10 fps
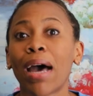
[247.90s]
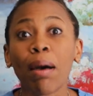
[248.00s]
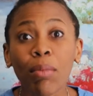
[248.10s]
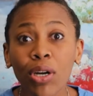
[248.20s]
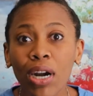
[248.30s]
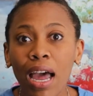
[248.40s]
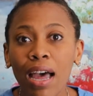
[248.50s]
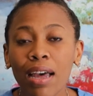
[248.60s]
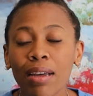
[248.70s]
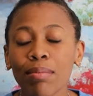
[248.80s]

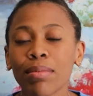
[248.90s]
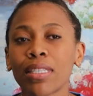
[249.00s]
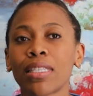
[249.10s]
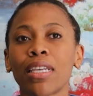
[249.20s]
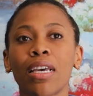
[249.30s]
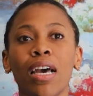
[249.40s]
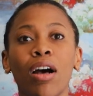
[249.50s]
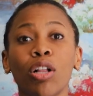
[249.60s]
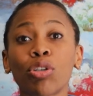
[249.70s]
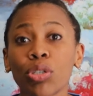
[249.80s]
Mammograms,
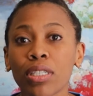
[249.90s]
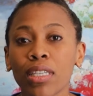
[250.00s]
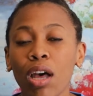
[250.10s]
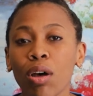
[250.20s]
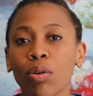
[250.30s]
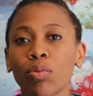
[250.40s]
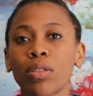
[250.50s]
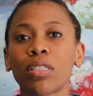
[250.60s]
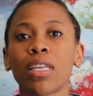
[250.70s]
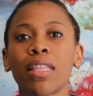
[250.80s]

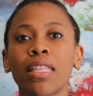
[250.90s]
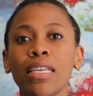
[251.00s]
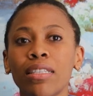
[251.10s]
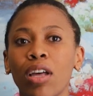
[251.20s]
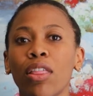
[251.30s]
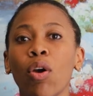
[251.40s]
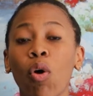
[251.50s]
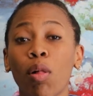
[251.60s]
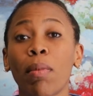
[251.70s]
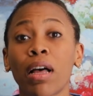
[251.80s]
ultrasounds, these are the
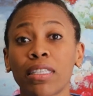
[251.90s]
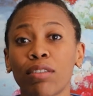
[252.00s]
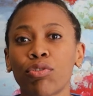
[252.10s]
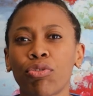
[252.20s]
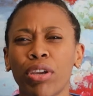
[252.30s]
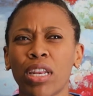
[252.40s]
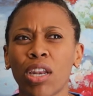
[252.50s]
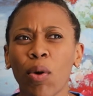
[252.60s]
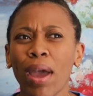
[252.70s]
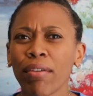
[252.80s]
hallmarks of screening.
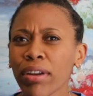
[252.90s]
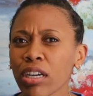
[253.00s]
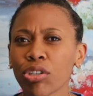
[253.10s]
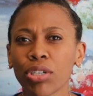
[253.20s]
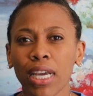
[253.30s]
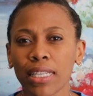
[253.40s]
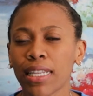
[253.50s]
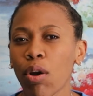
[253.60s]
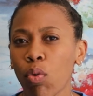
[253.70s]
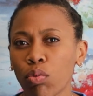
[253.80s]
Now, every country has
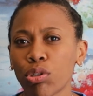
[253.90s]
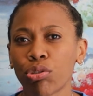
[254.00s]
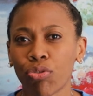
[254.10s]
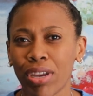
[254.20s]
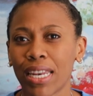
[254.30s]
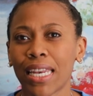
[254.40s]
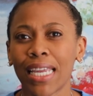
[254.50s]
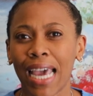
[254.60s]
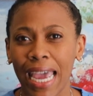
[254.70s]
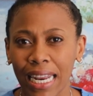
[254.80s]
their own
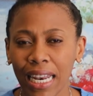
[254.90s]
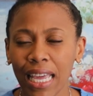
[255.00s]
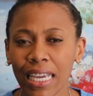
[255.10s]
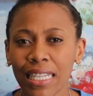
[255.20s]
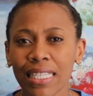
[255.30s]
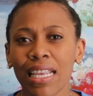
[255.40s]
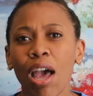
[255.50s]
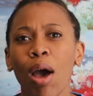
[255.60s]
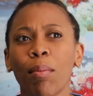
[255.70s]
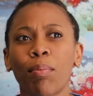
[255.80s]
screening guidelines,
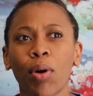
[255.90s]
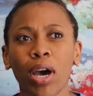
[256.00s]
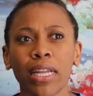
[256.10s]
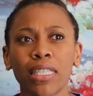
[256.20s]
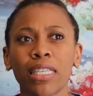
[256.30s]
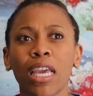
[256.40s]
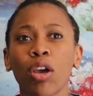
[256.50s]
but